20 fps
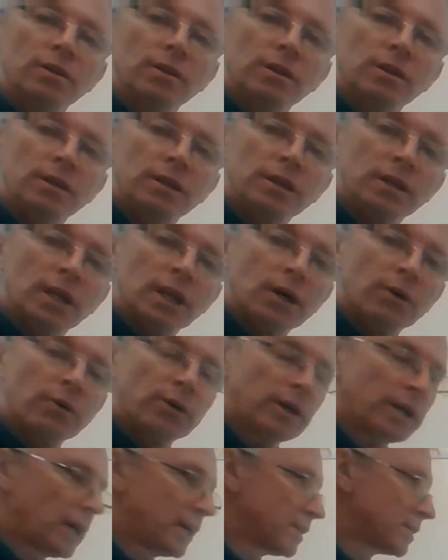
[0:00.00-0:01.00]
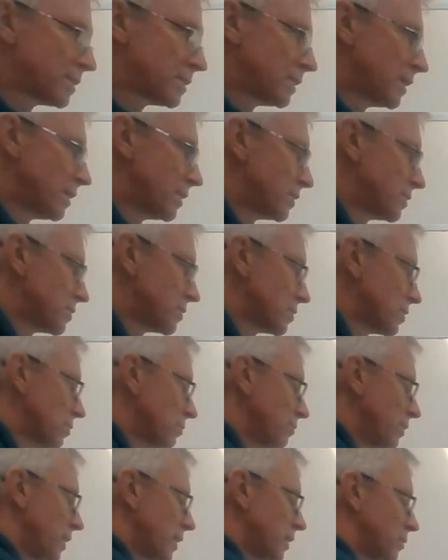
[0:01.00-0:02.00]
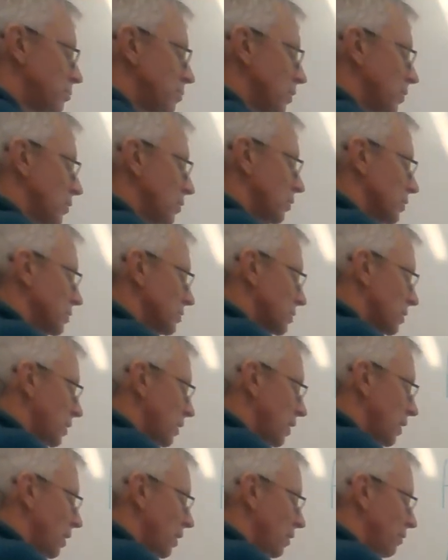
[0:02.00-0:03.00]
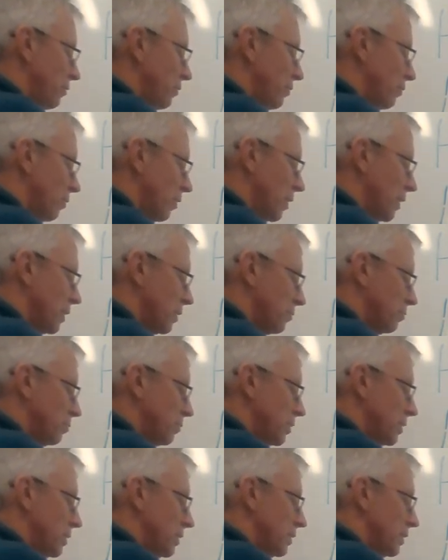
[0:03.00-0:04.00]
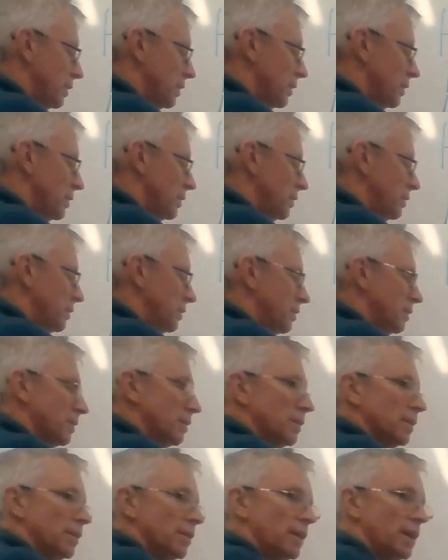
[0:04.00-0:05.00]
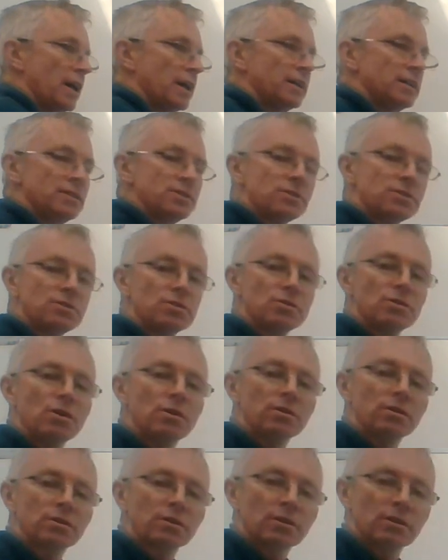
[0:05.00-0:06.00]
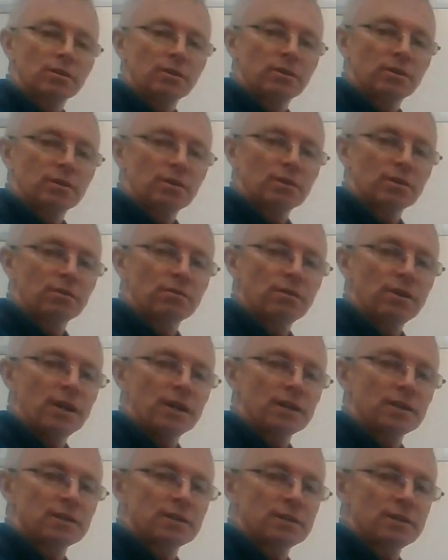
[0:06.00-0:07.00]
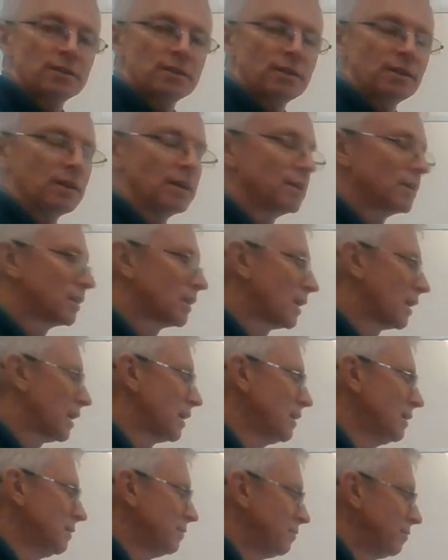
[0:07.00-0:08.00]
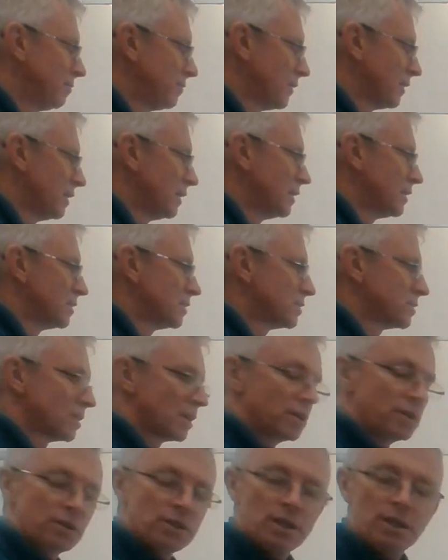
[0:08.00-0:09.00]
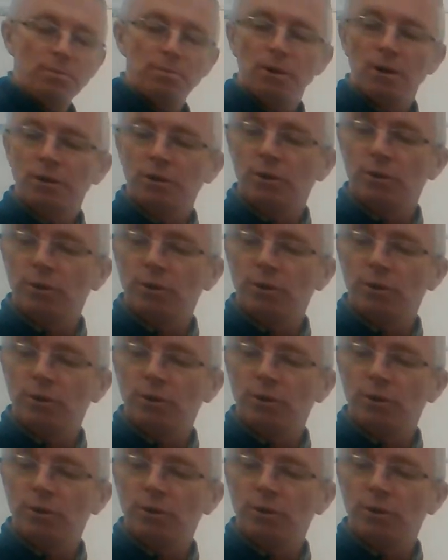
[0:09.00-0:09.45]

the lowercase letters correct because if you write B E, that is not correct. Okay, so you keep on